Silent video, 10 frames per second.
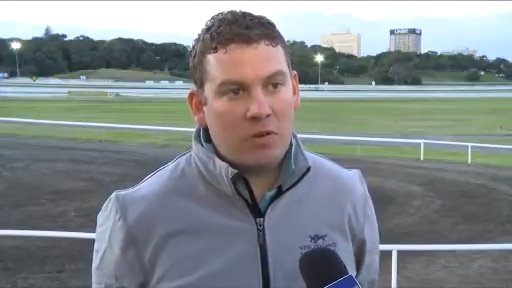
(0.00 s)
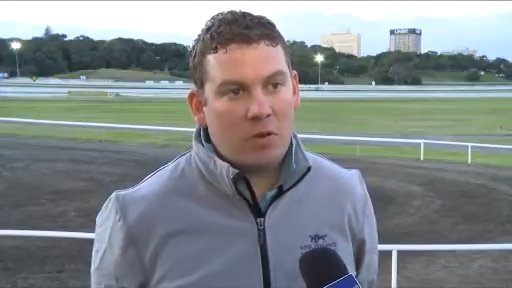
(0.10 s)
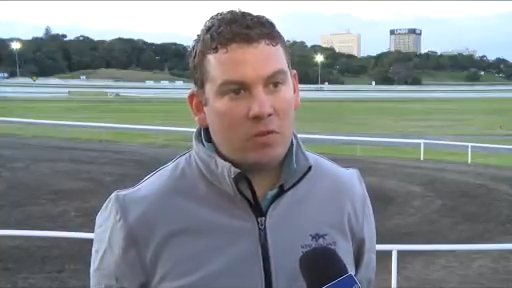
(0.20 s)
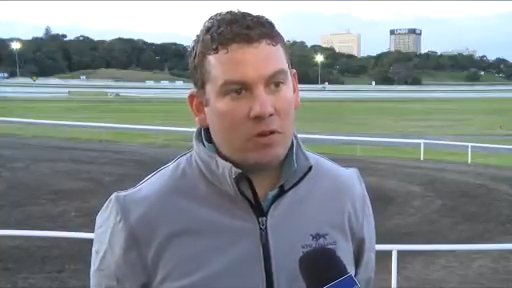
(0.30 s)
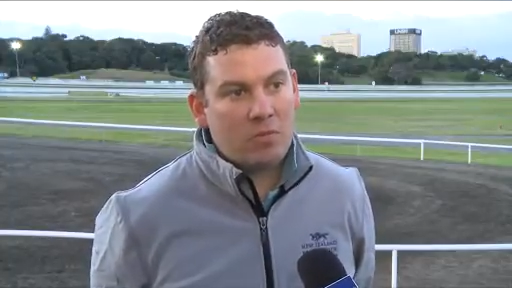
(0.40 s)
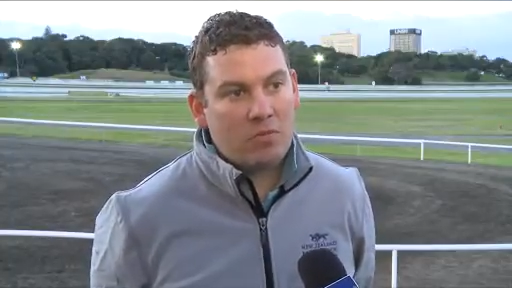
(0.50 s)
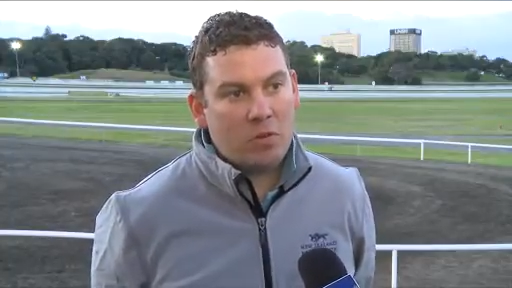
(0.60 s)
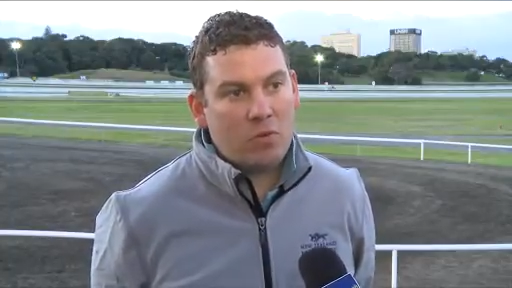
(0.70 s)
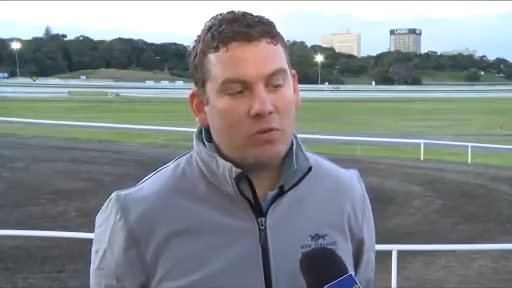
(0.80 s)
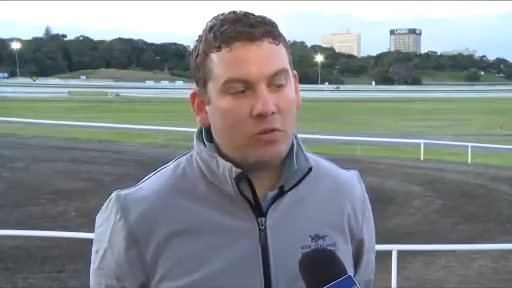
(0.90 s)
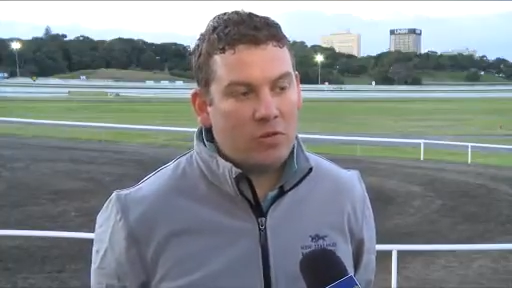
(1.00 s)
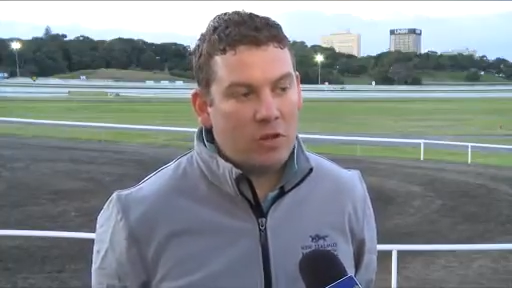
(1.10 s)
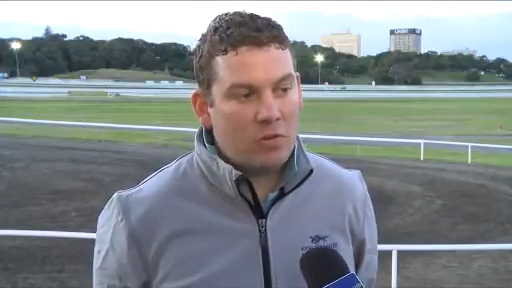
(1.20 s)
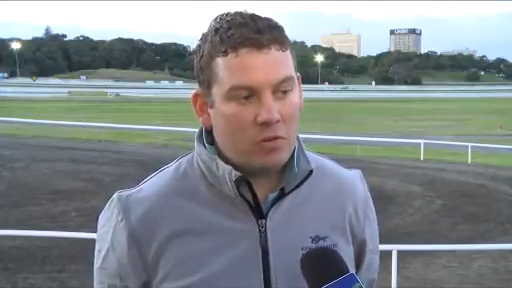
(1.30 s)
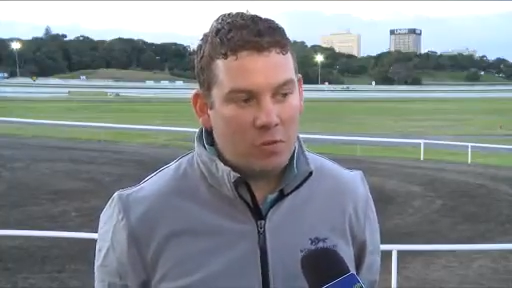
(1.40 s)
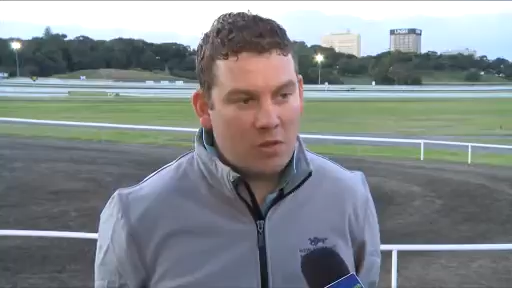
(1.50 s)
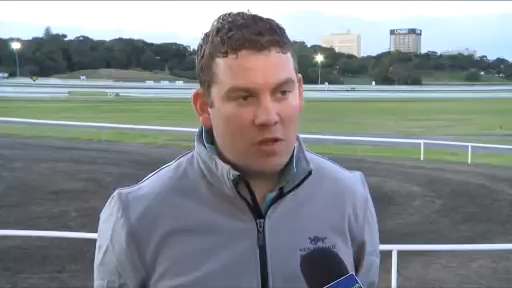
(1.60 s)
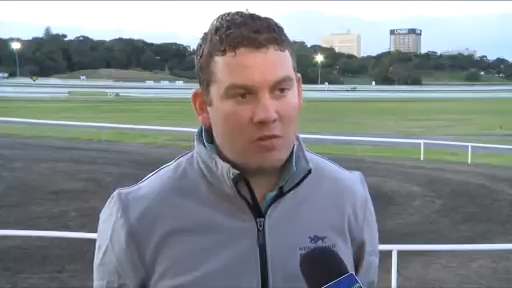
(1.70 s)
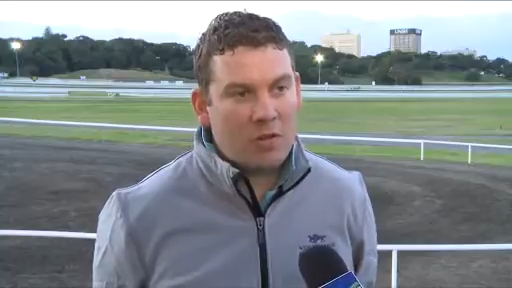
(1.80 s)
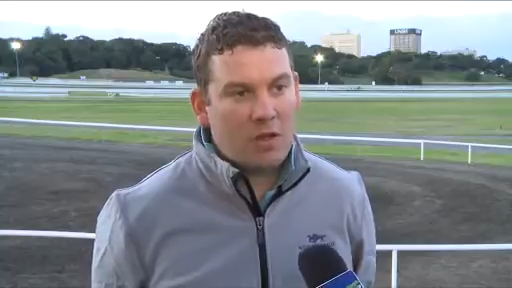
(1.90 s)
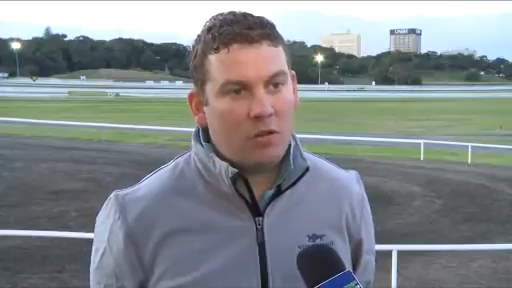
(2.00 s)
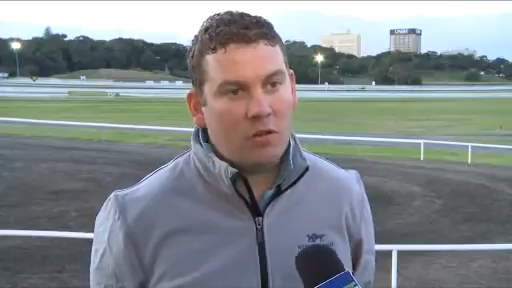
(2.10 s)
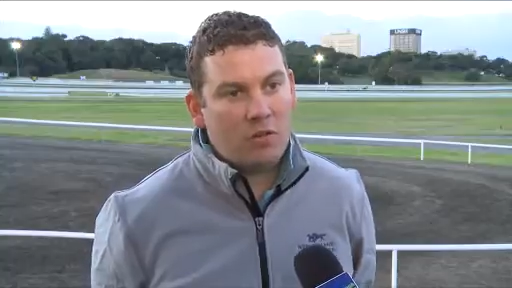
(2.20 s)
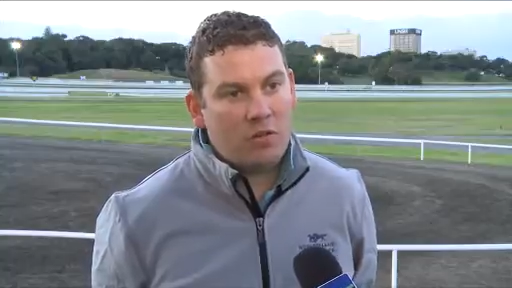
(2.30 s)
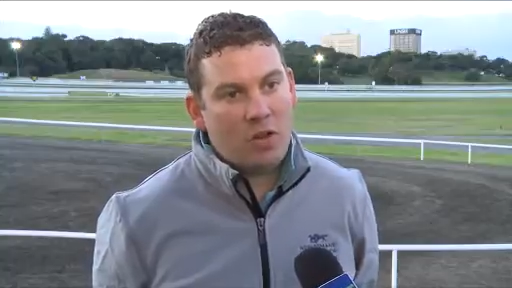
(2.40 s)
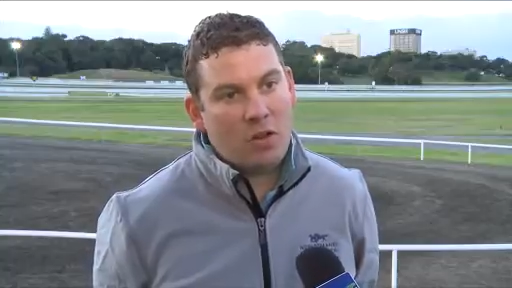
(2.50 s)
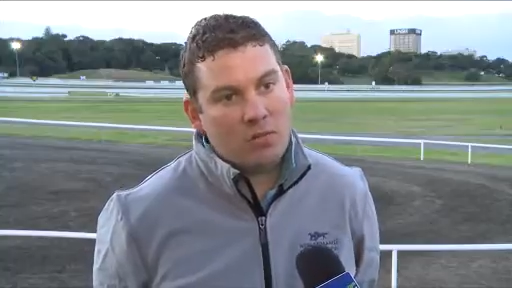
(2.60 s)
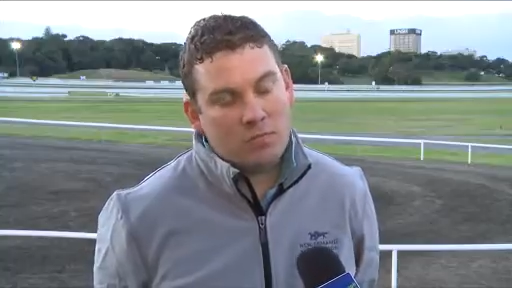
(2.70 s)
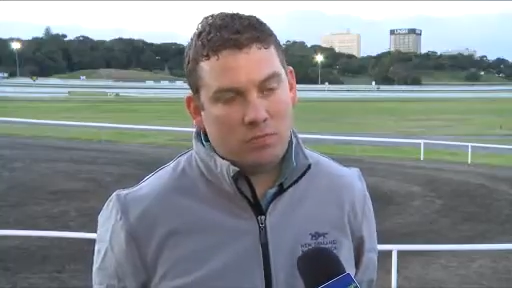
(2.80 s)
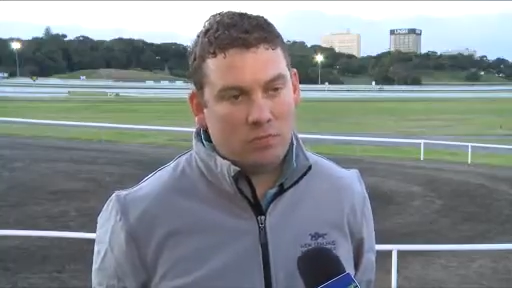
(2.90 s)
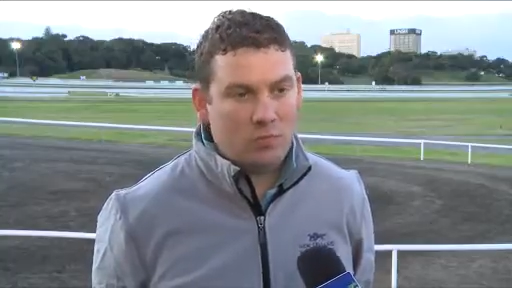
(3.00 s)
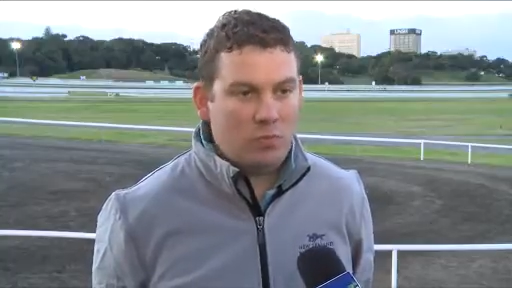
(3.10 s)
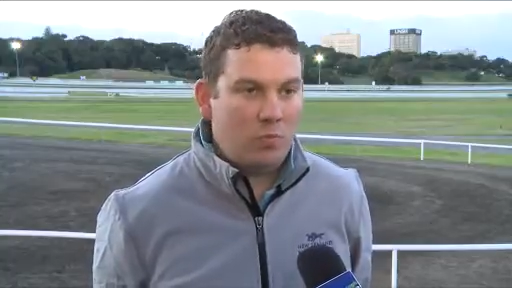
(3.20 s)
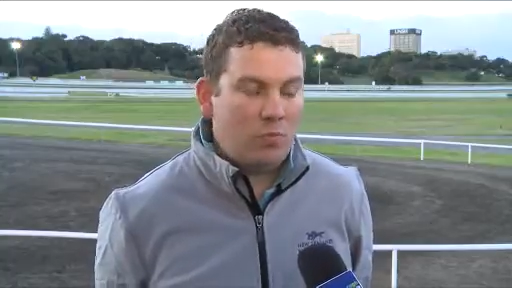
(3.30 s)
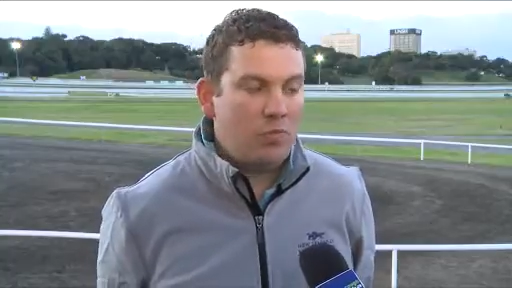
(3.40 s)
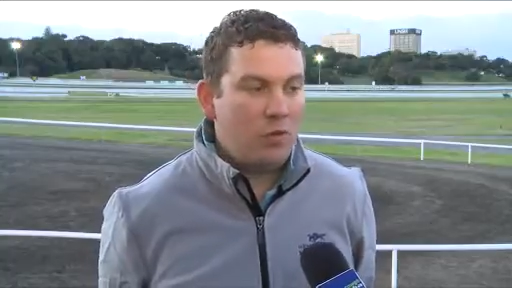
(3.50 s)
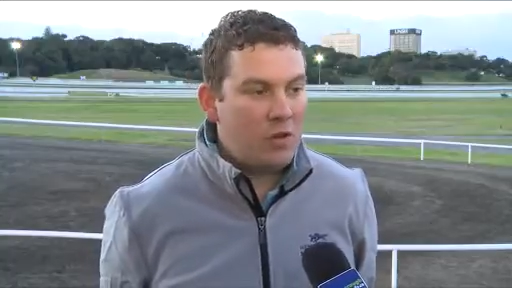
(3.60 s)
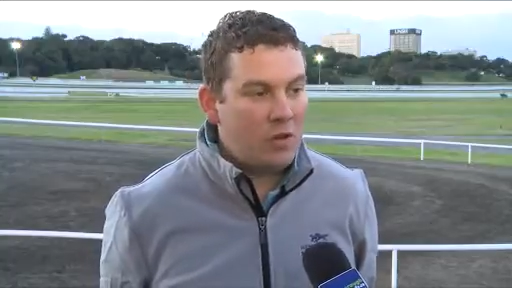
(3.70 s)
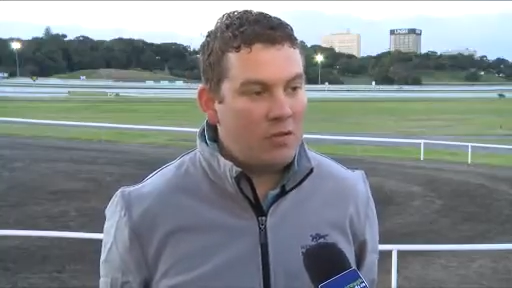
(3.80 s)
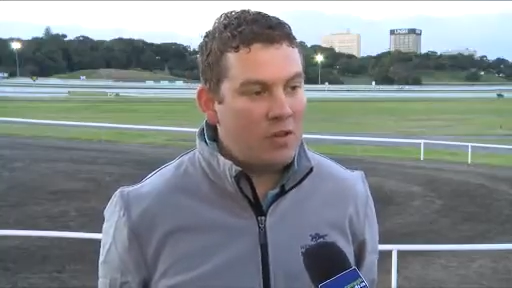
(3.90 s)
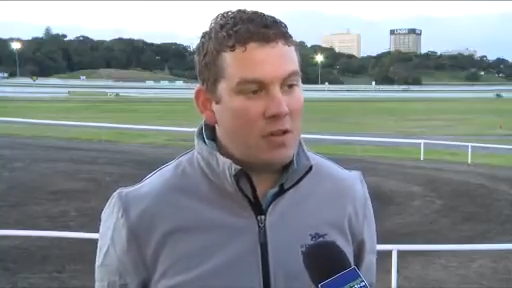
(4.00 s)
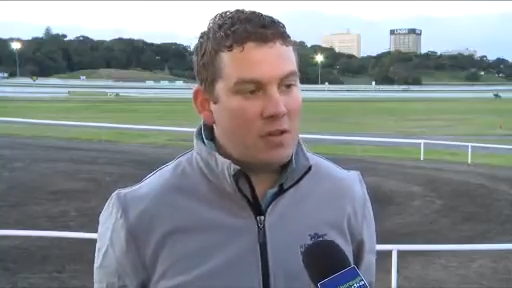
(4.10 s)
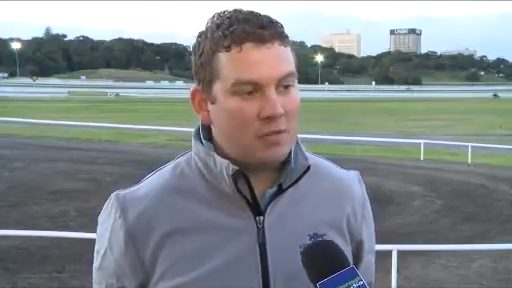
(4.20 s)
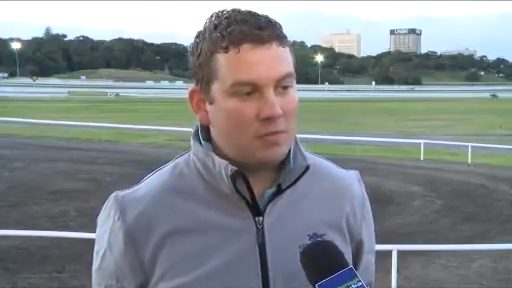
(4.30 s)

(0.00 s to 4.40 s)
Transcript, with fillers: You know, the, the horses out the spring haven't done a lot, so we'll find out Saturday.